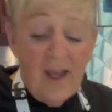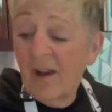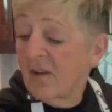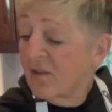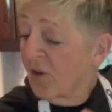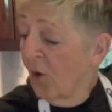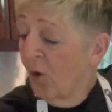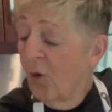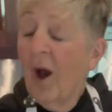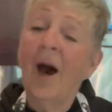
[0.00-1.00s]

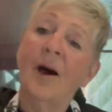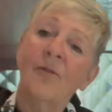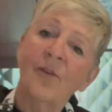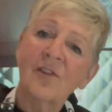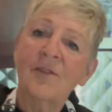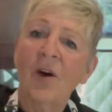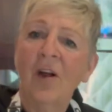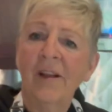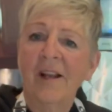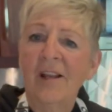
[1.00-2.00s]
So first of
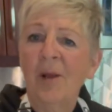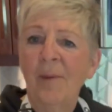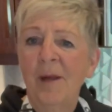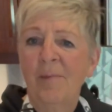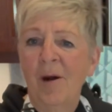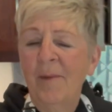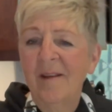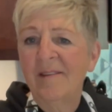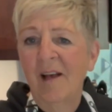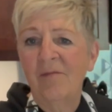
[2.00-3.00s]
all, a little bit about
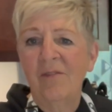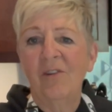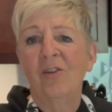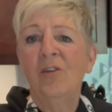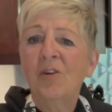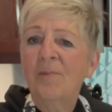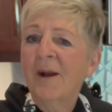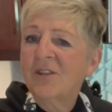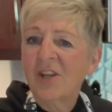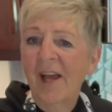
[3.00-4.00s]
myself. If you're new to my
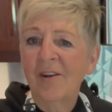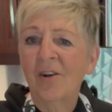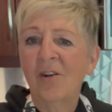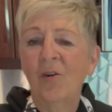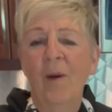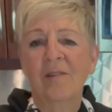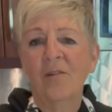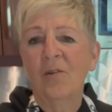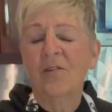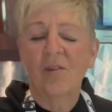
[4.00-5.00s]
channel, West
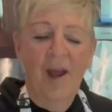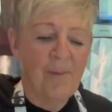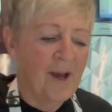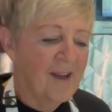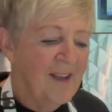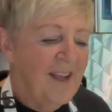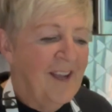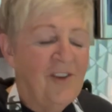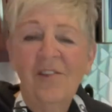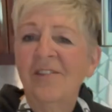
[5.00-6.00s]
Coast Grandma,
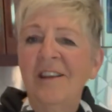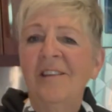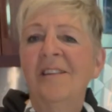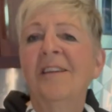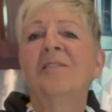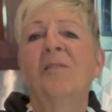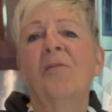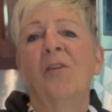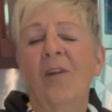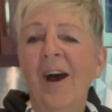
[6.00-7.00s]
you'll see that there's a
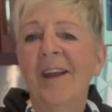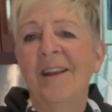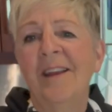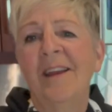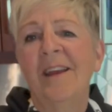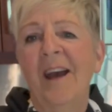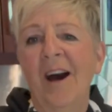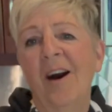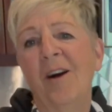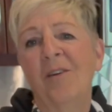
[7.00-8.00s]
variety
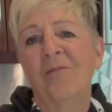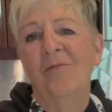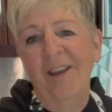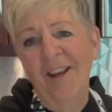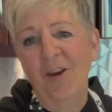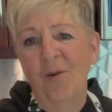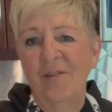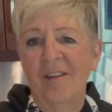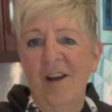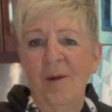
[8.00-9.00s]
of
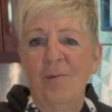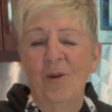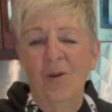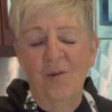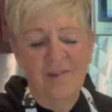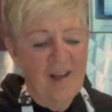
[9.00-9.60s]
videos that I produce.